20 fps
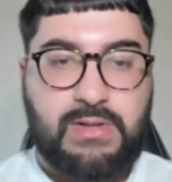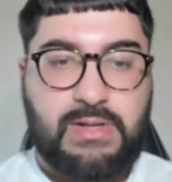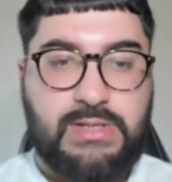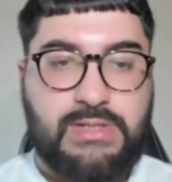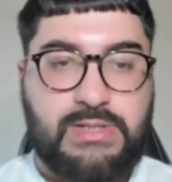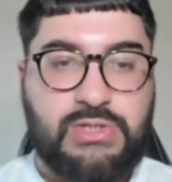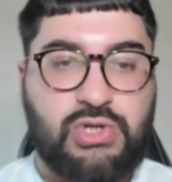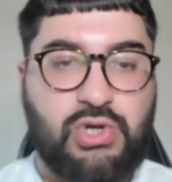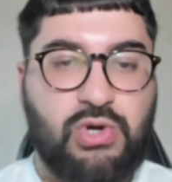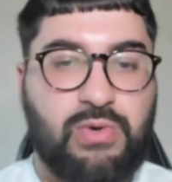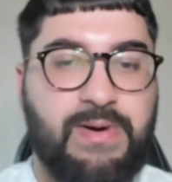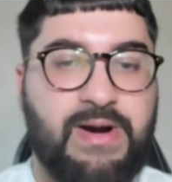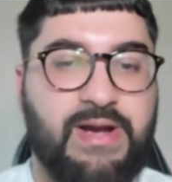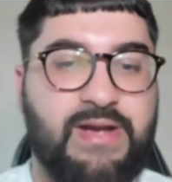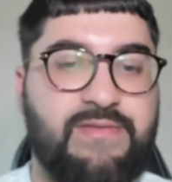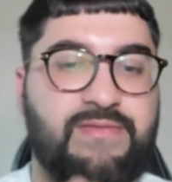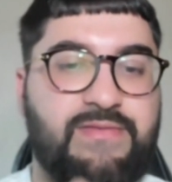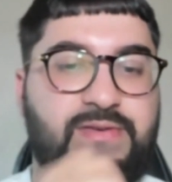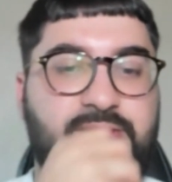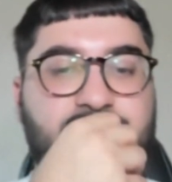Joe
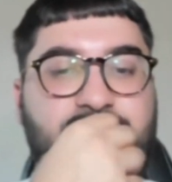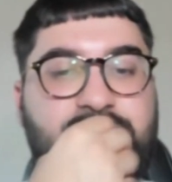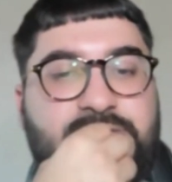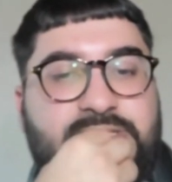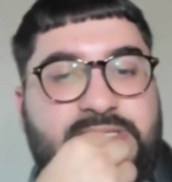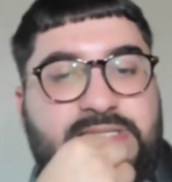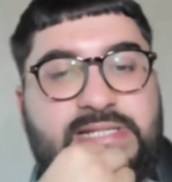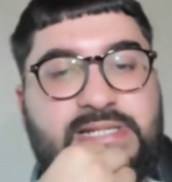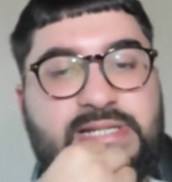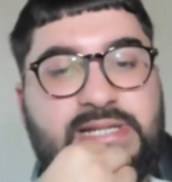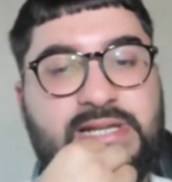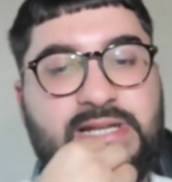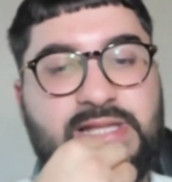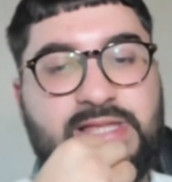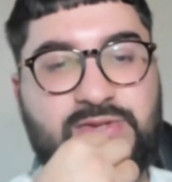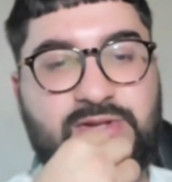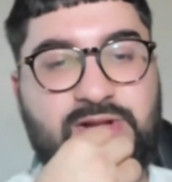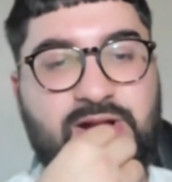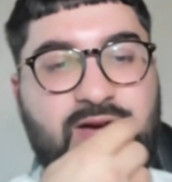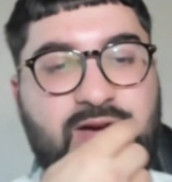Pyfer.
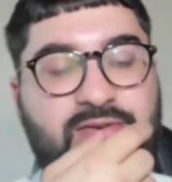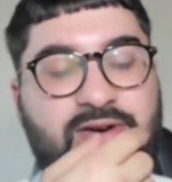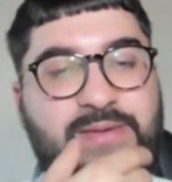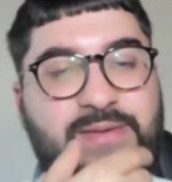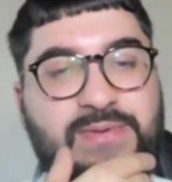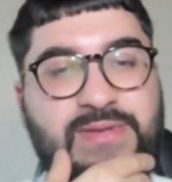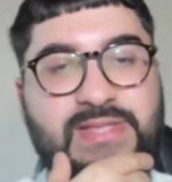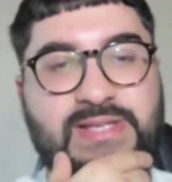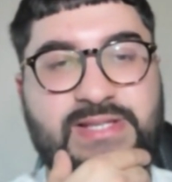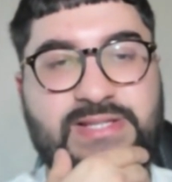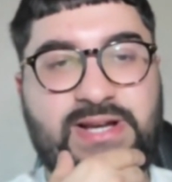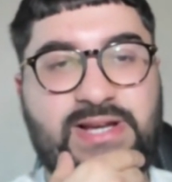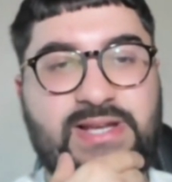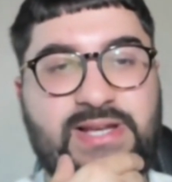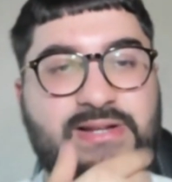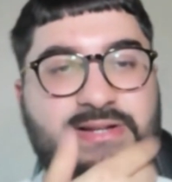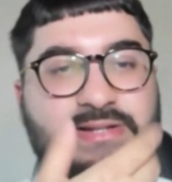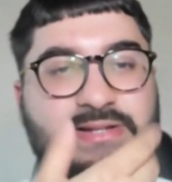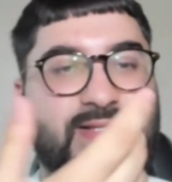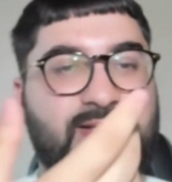There's a lot of hype on this guy
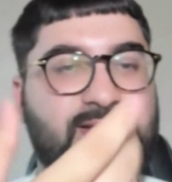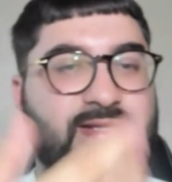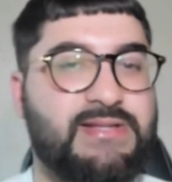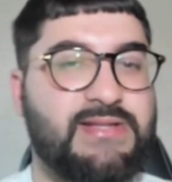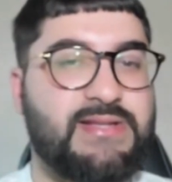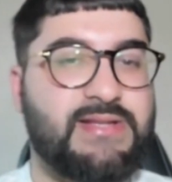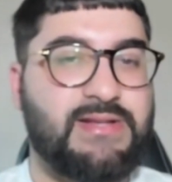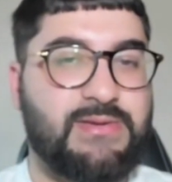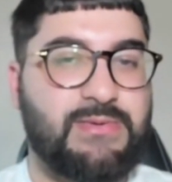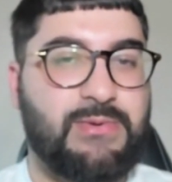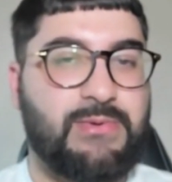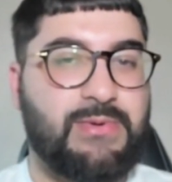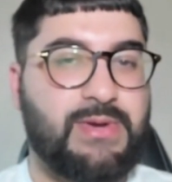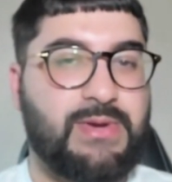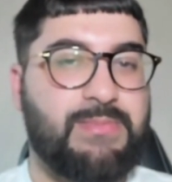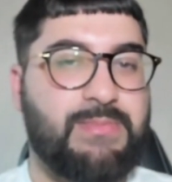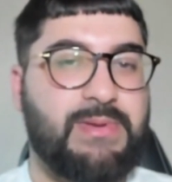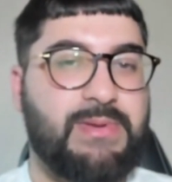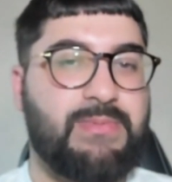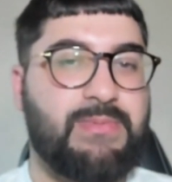because when
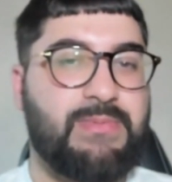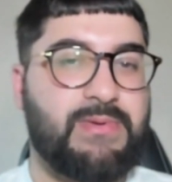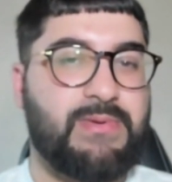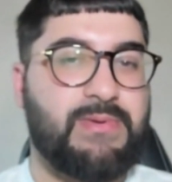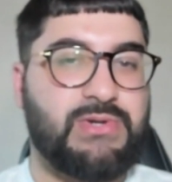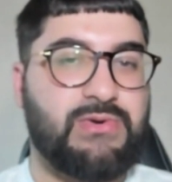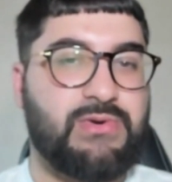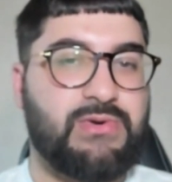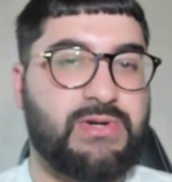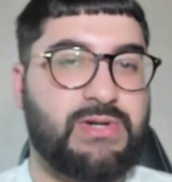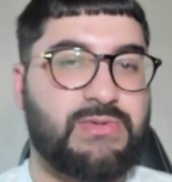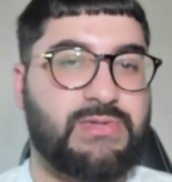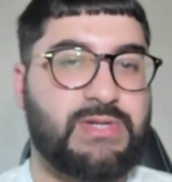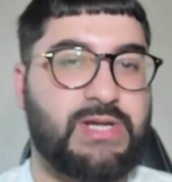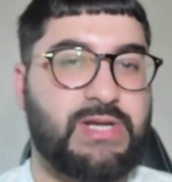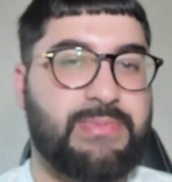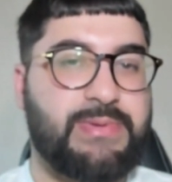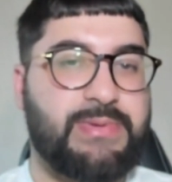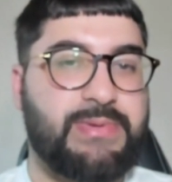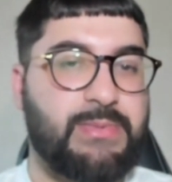Joe Rogan was
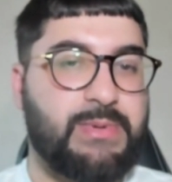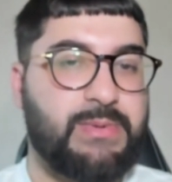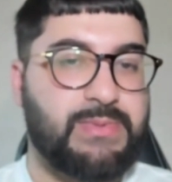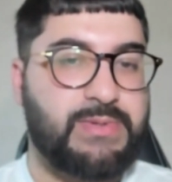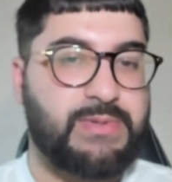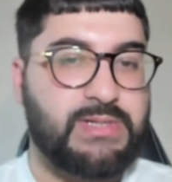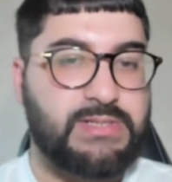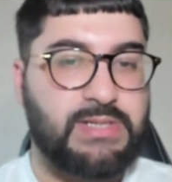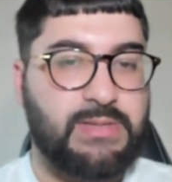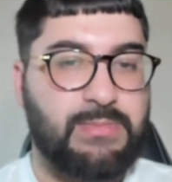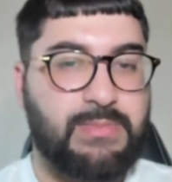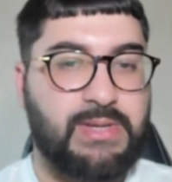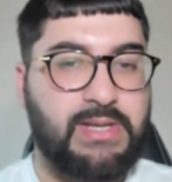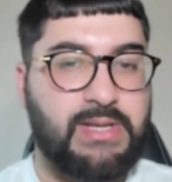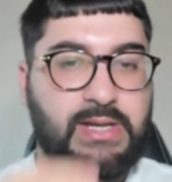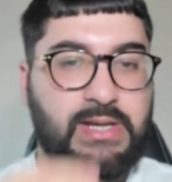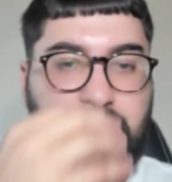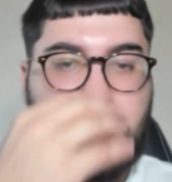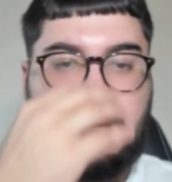hyping him up because he beat